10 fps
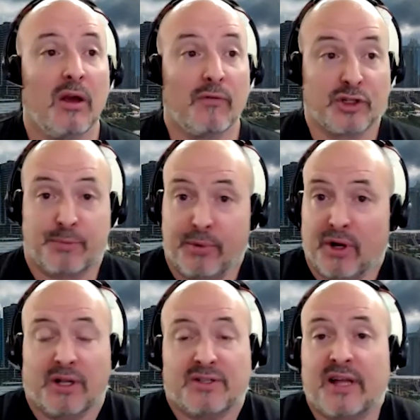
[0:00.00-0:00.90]
For
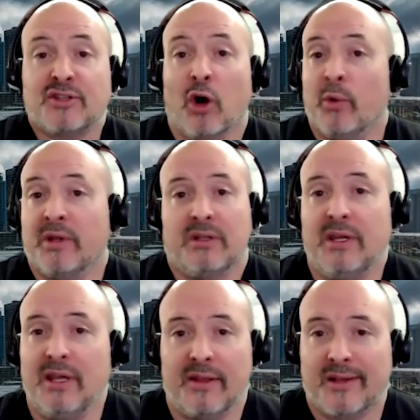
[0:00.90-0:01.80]
spirits, that's O N
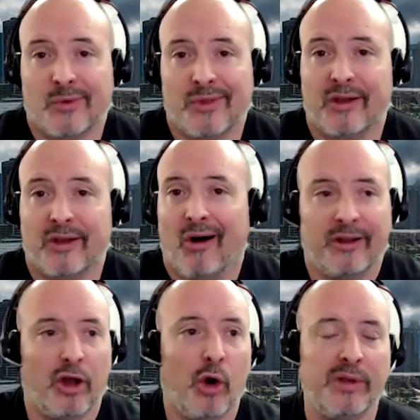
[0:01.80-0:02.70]
D. That's what they call
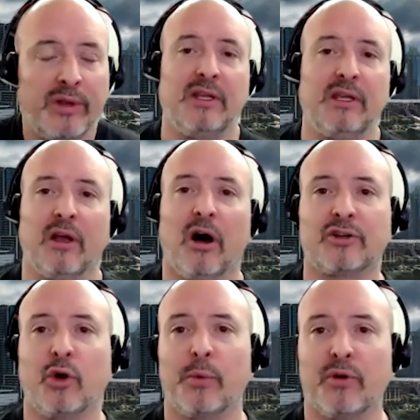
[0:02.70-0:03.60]
it, O N D.
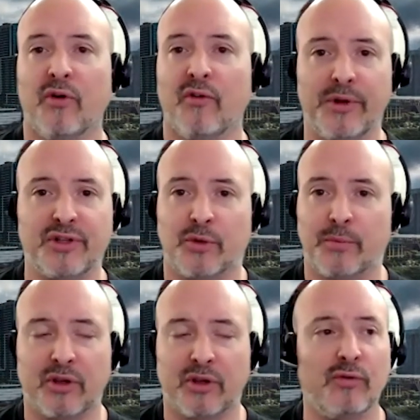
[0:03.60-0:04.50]
October, November,
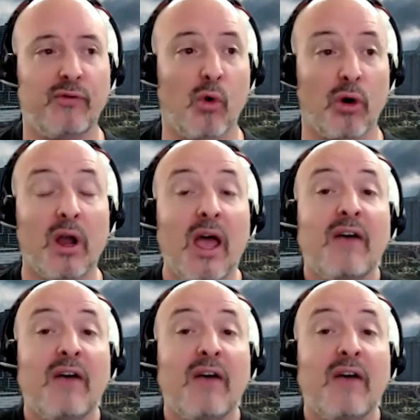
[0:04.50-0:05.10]
December, Q four.